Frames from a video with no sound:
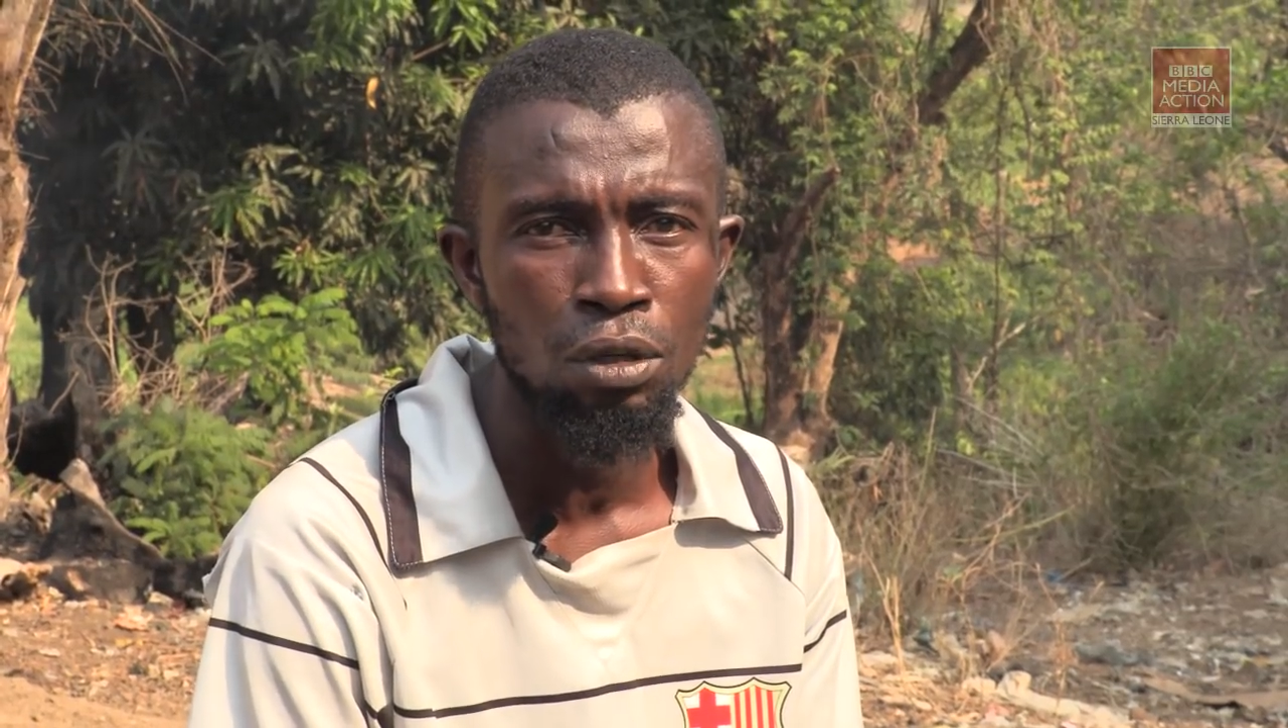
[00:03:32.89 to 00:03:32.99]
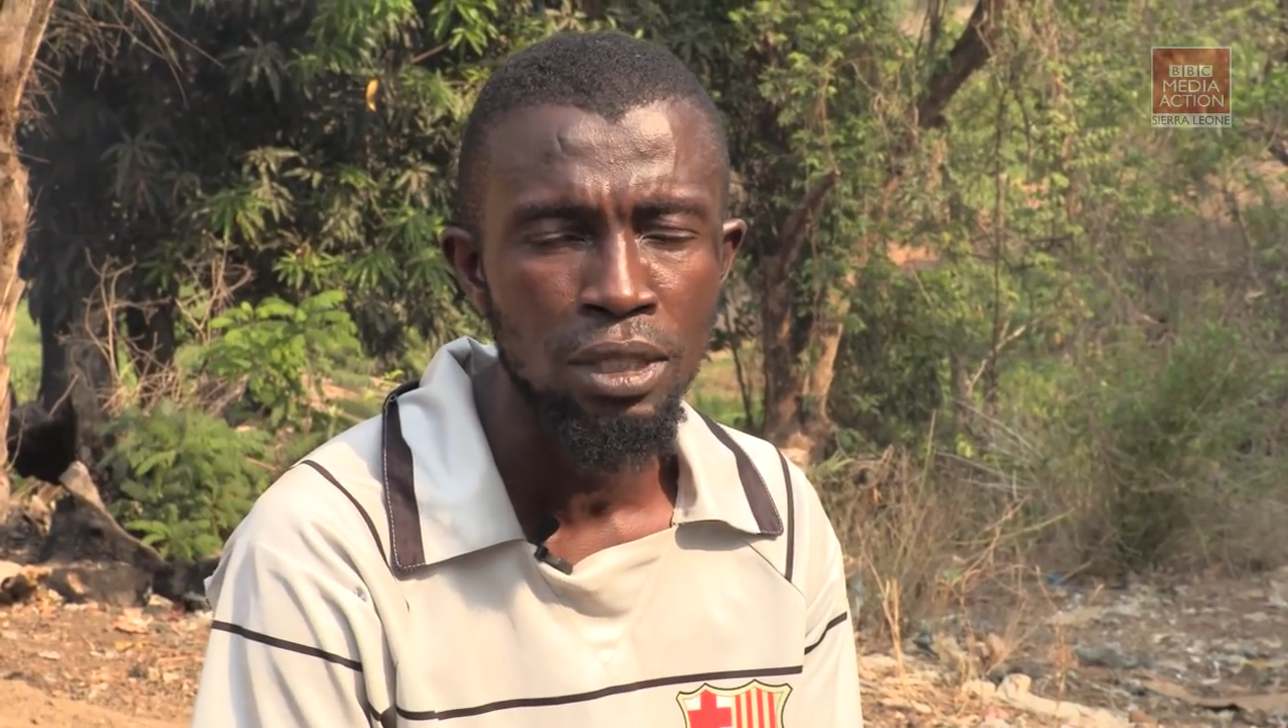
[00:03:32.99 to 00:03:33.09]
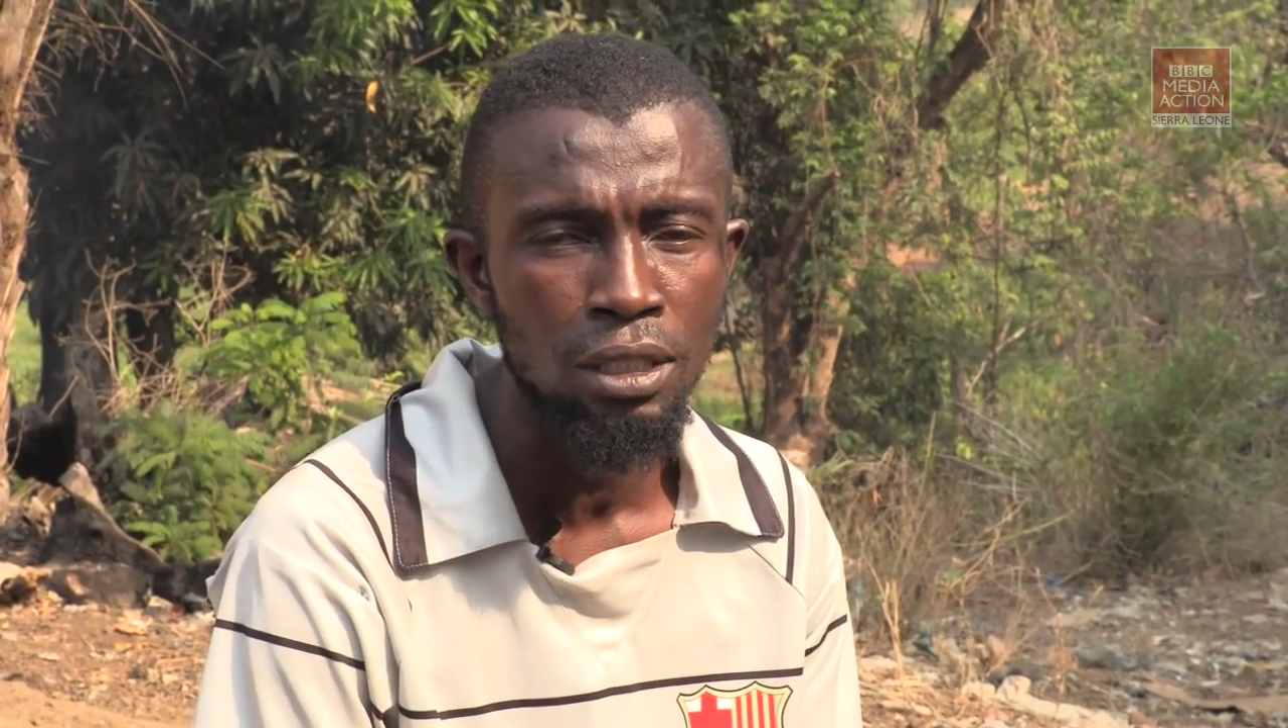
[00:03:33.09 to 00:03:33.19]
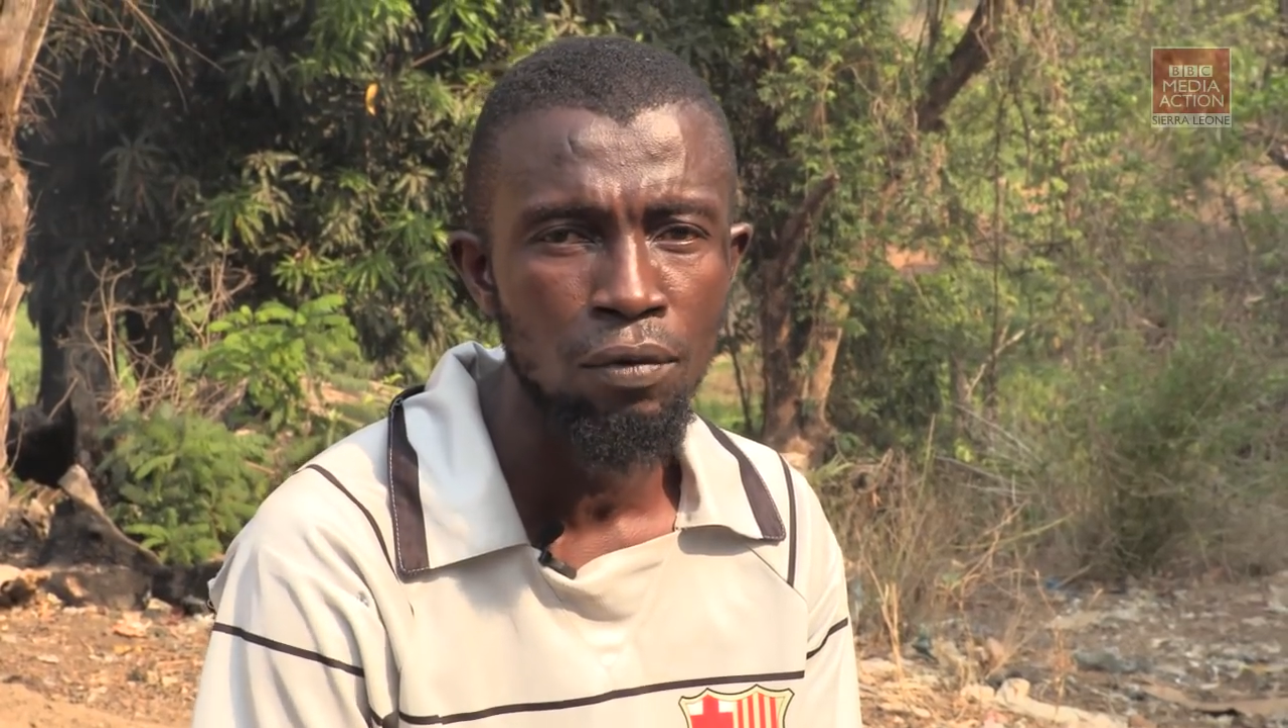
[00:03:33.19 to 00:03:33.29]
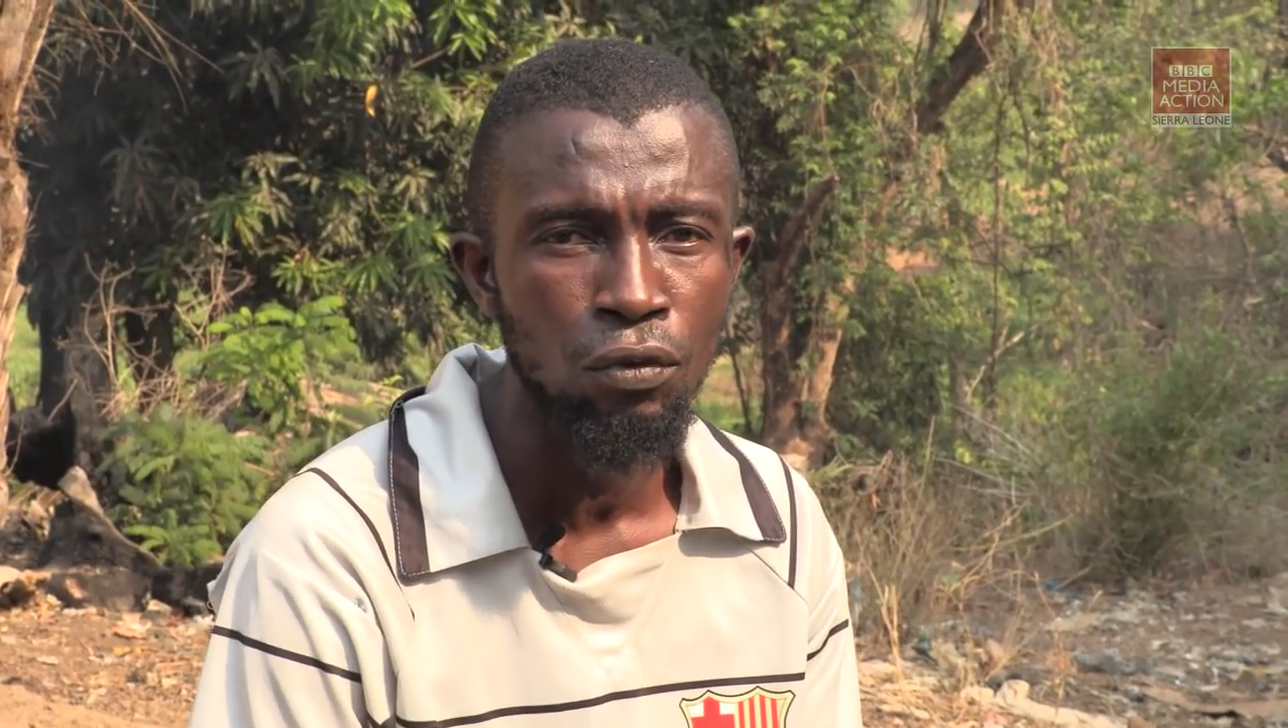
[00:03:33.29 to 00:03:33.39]

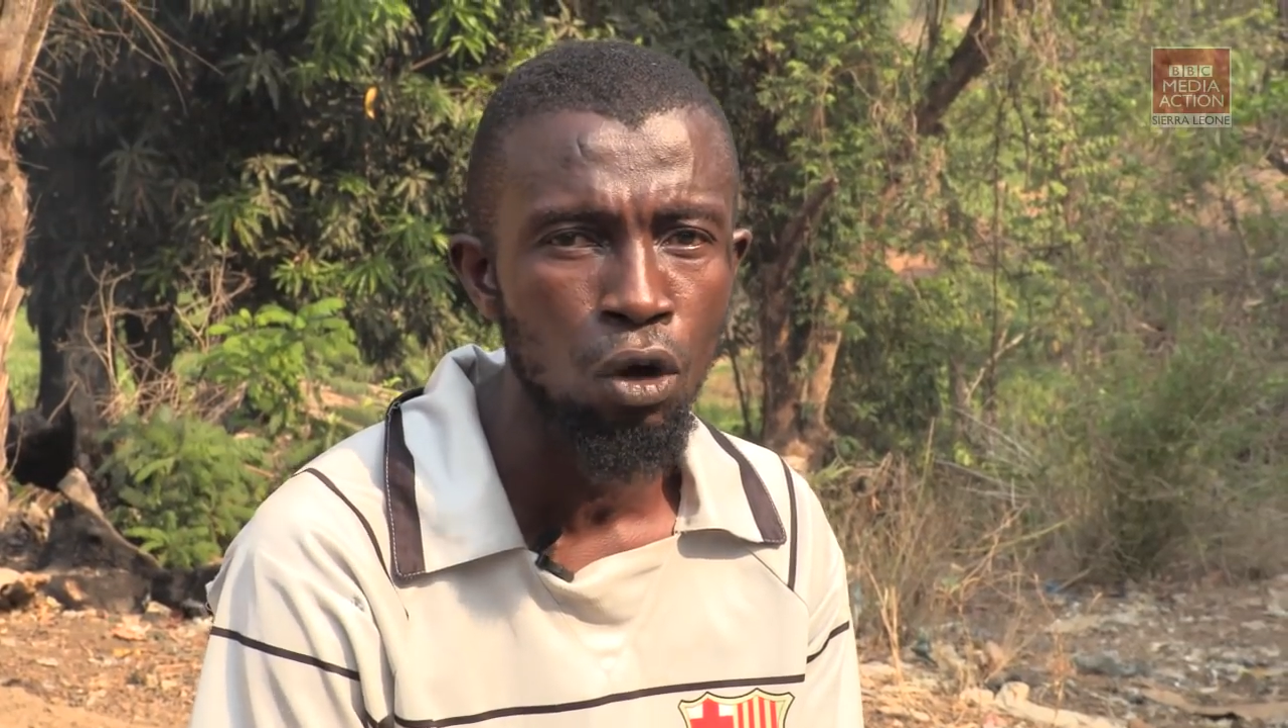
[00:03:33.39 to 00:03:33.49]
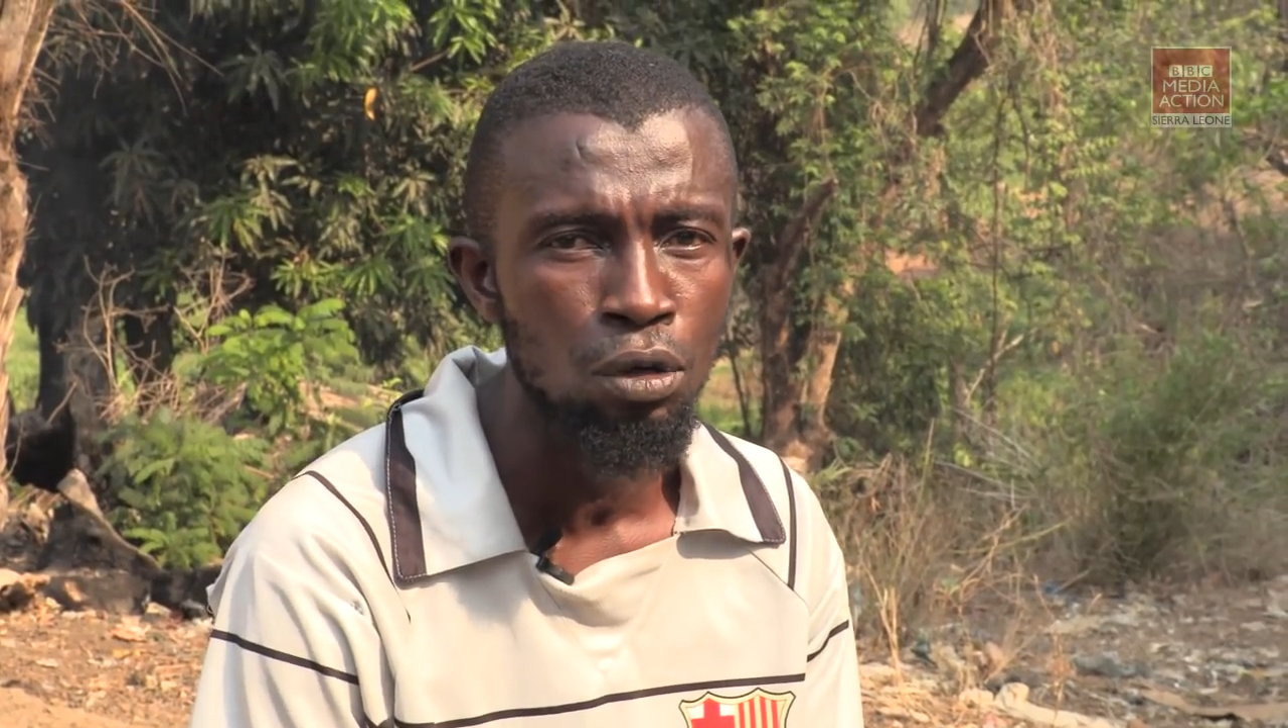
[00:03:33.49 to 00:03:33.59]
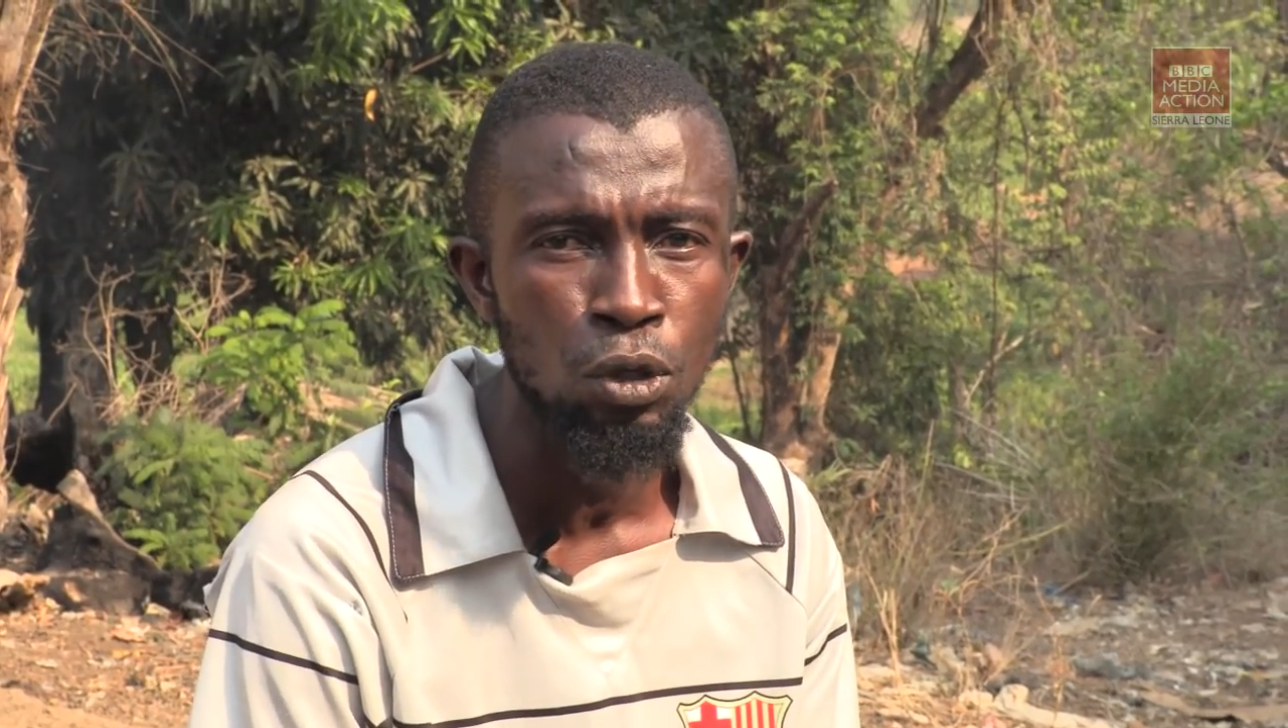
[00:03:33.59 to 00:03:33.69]
Me self call